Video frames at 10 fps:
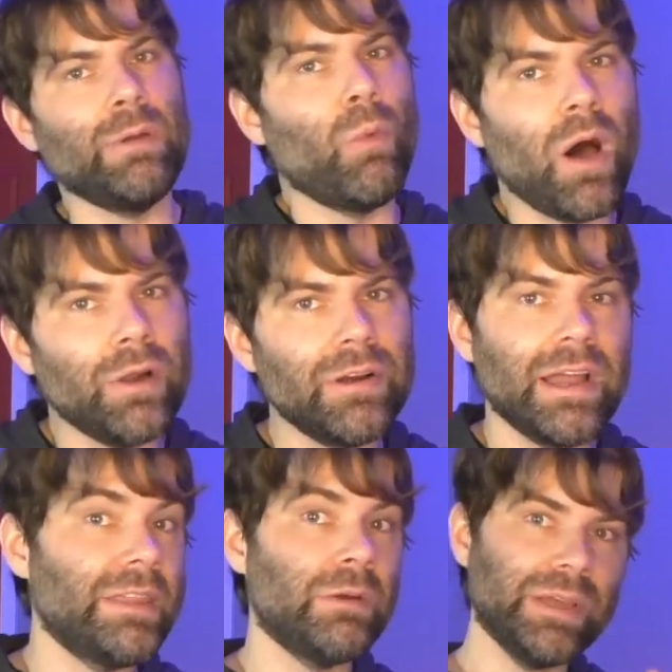we water
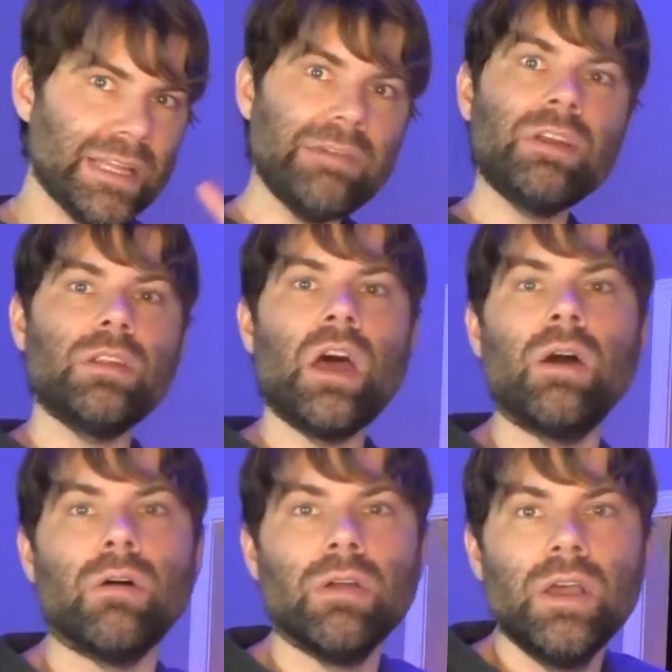it, and then we leave it
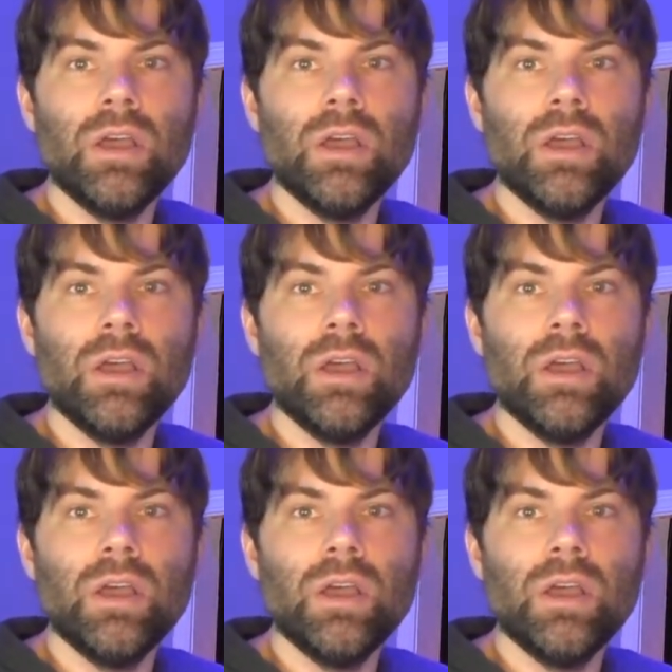alone.